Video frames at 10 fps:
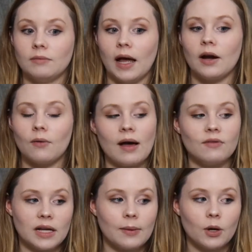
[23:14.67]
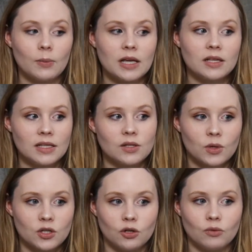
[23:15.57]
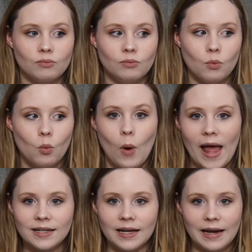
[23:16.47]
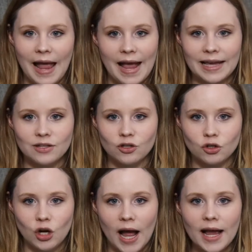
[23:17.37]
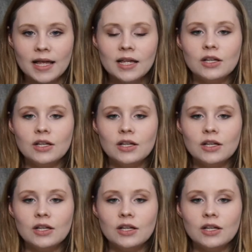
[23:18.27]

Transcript: I don't have a diaper because these ones are wet and hanging to dry.